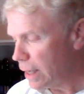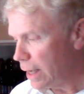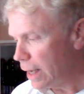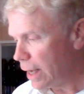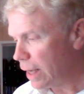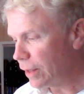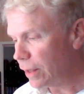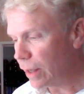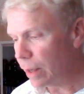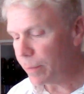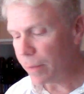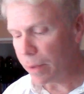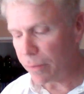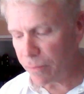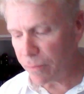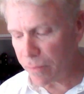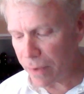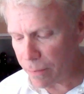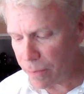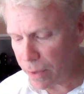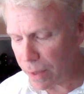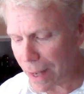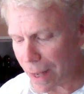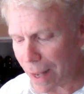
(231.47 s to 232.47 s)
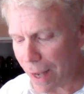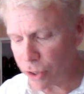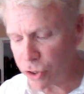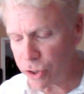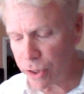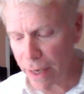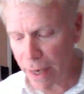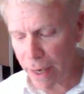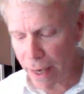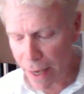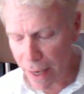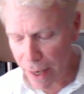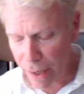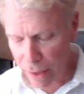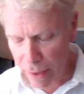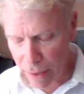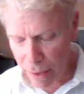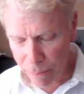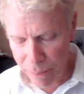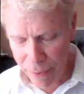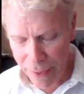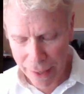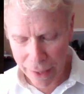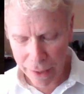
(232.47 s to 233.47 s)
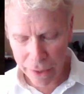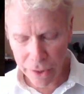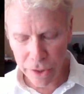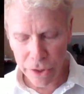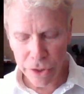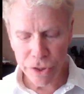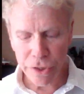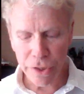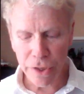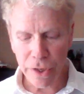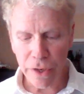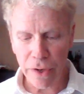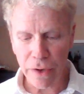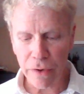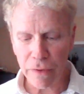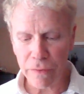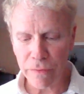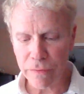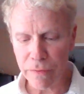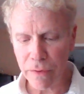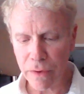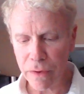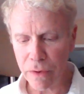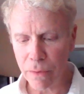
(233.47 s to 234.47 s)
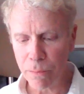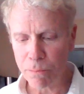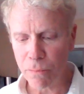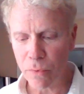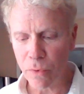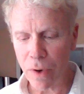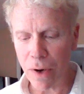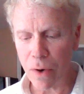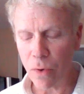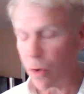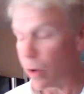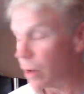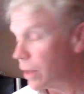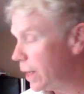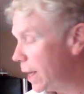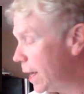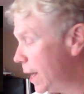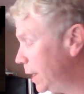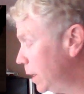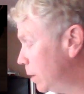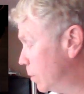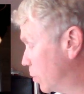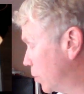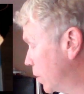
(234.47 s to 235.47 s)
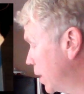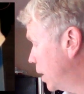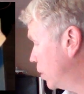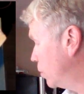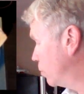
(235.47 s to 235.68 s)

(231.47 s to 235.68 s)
And then I'm gonna I'm gonna actually add a package of organic brown